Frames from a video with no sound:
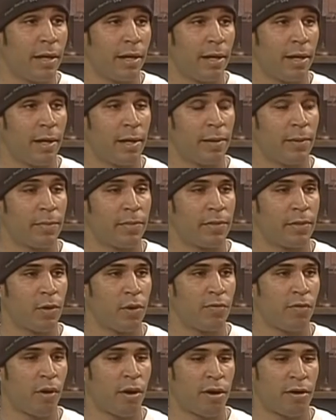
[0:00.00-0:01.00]
The
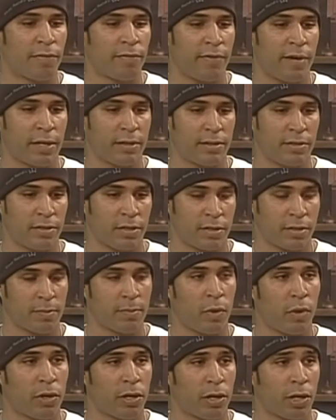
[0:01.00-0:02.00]
overall effect is
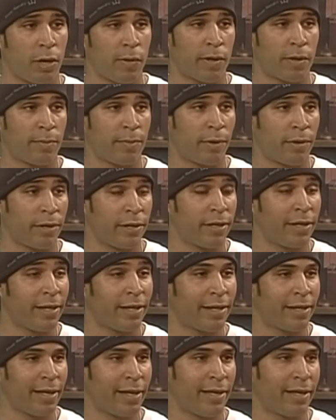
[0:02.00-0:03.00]
just more caloric
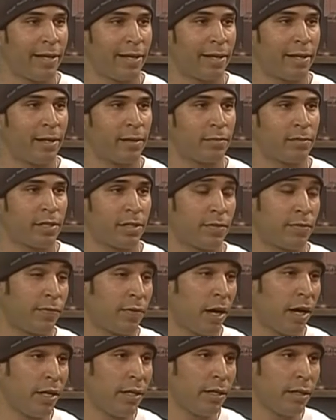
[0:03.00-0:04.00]
burning, and it's
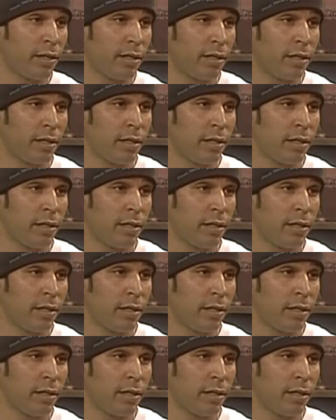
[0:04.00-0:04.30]
fun,